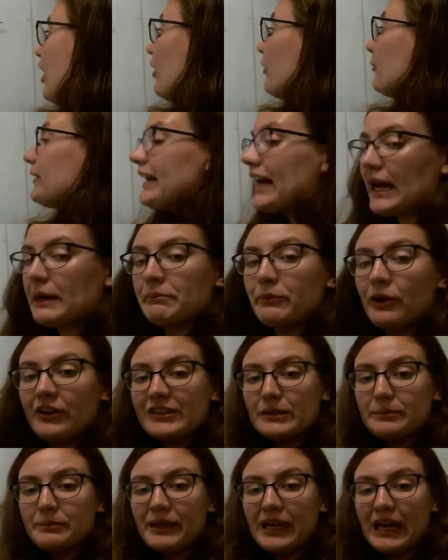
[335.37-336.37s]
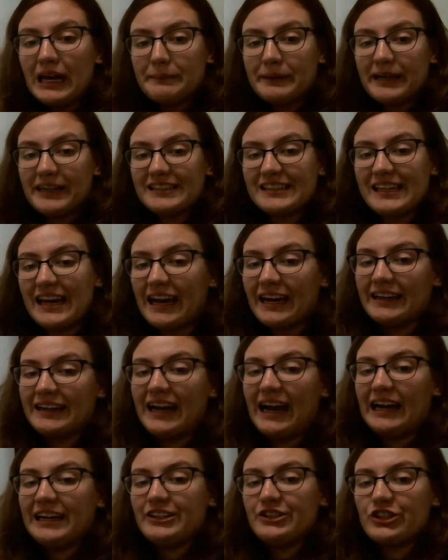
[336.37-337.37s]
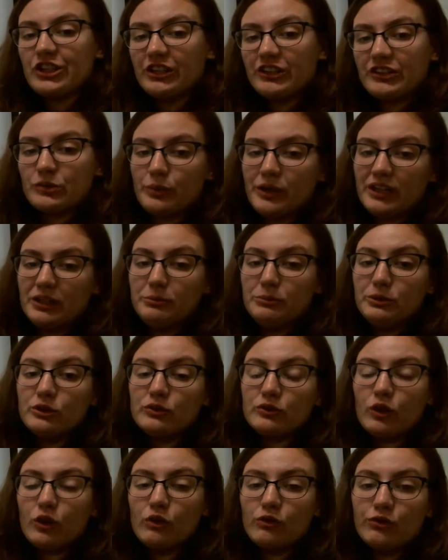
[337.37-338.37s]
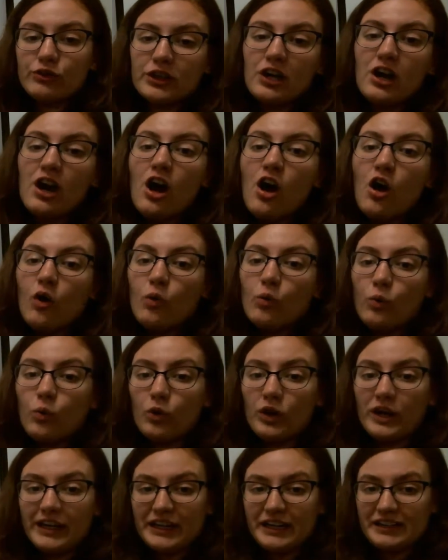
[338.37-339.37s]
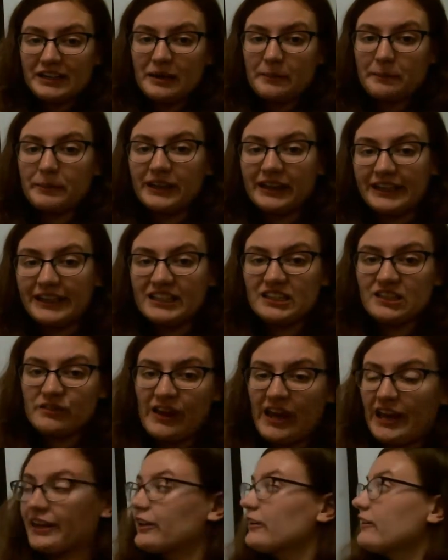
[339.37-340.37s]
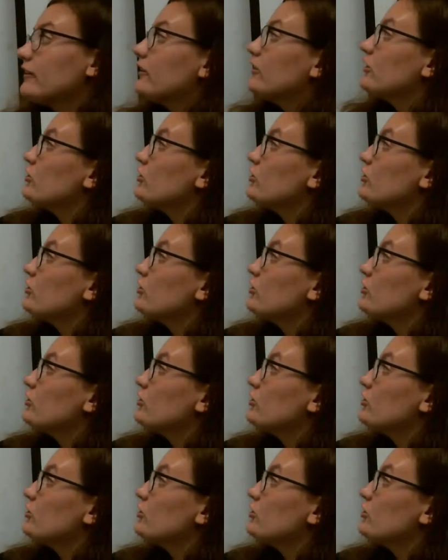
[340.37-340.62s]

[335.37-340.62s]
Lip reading: When I multiply by 10, I just want to move over one place value.